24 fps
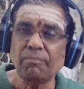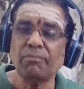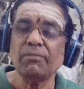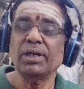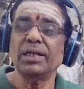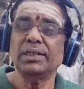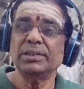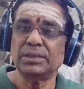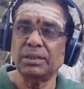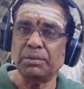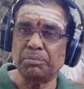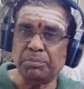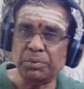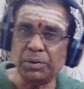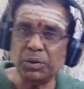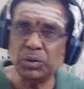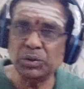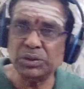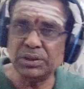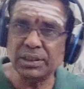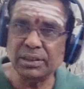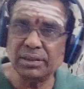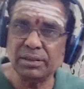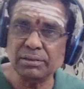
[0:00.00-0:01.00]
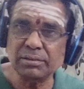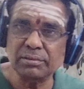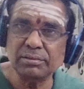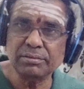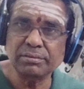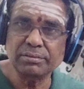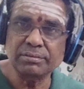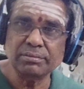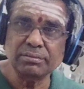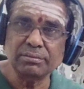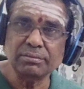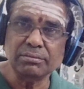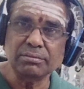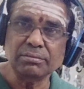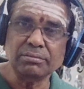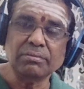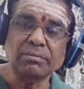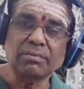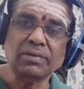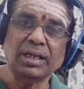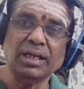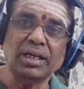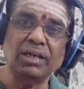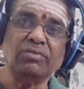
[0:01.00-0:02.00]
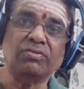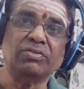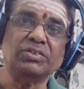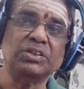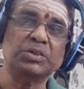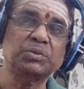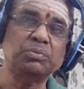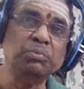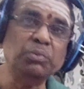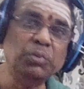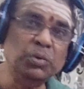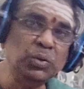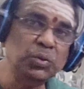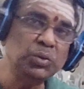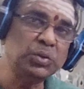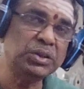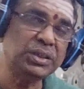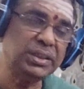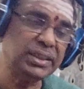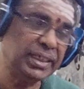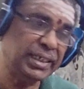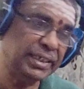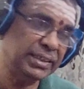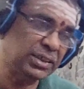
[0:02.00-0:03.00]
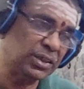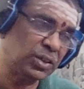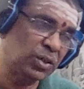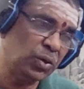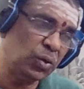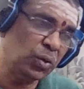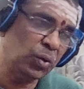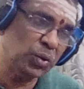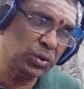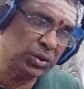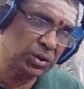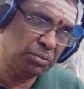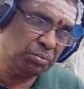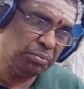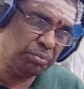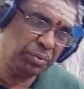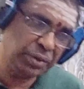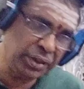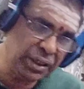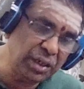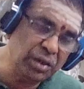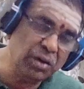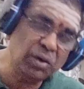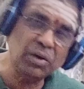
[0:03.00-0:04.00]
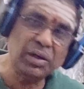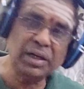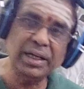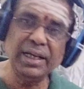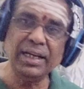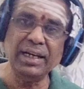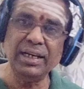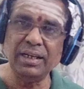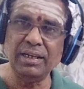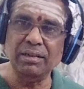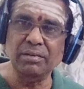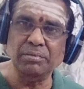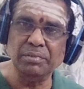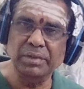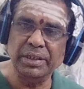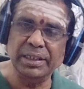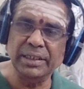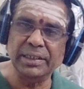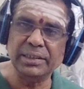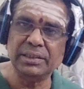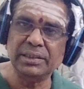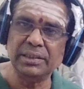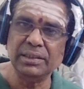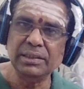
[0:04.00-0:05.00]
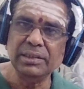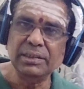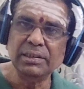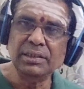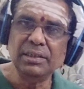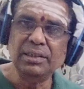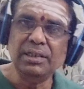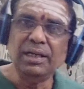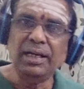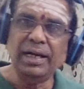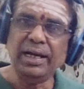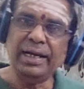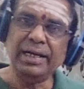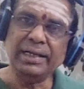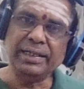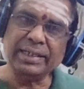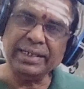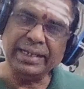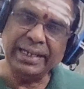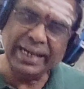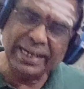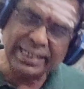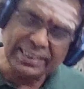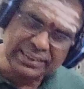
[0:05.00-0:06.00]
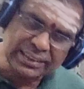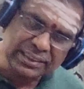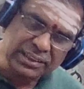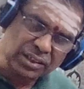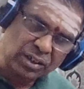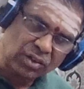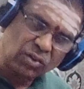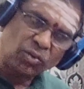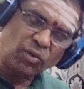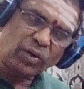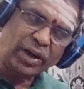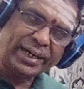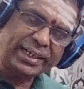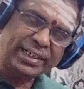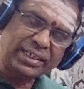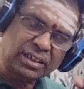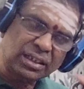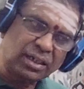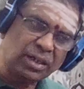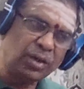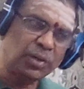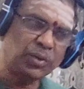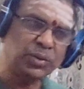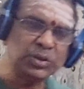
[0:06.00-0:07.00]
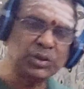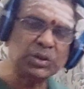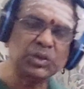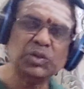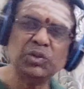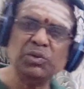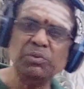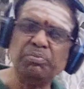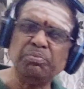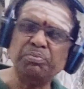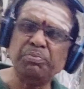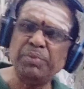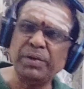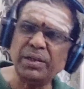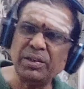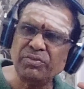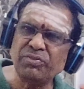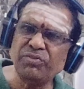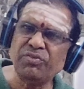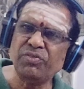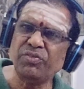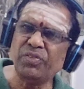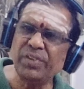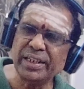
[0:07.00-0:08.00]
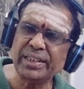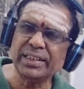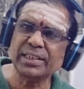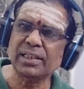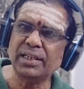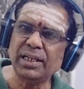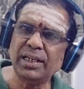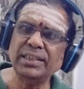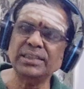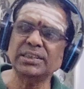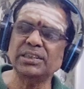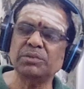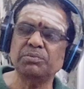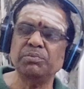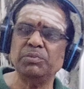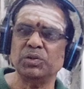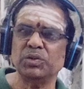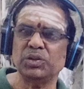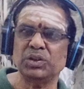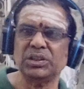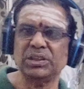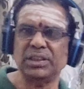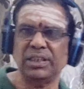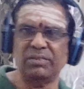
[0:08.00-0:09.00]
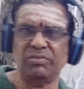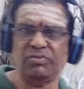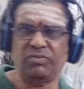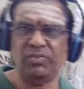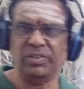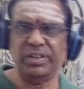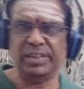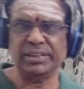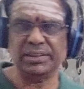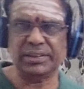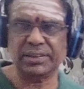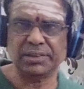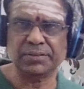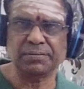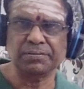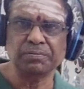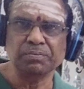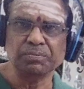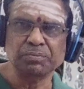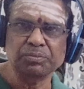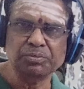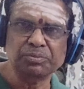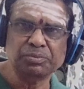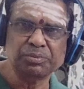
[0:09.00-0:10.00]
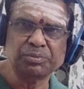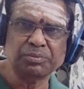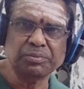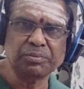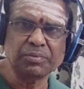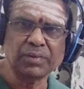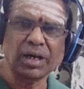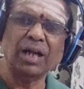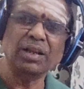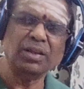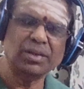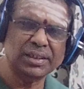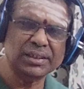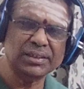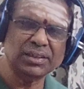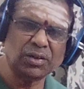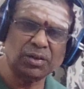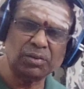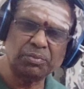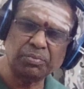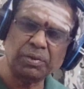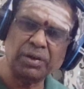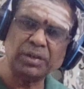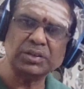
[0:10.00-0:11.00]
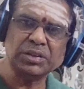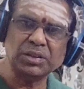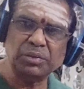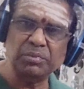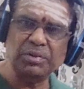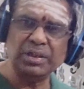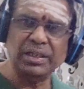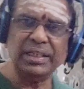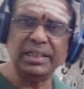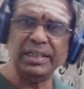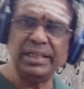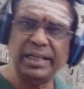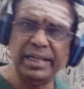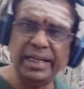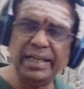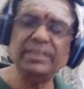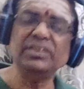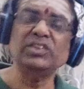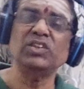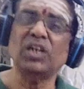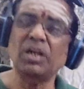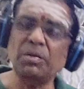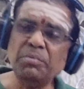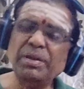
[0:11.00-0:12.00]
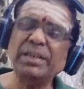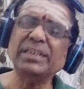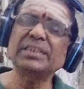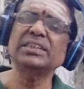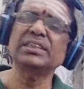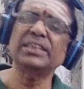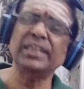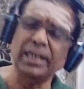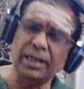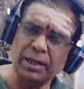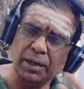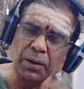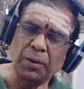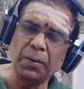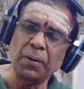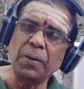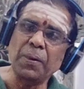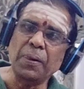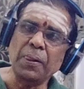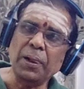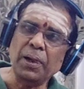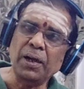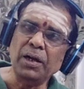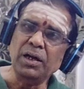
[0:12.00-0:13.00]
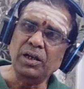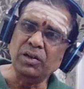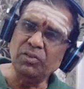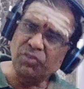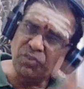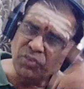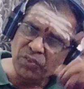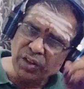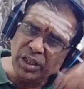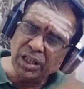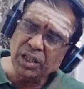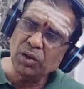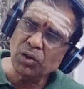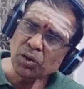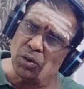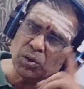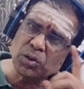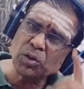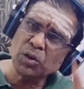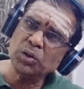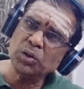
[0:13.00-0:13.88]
supposing if smoothness goes beyond a limit and gets quite close to perfectly smooth surface, although it's not possible in nature, but still, if we go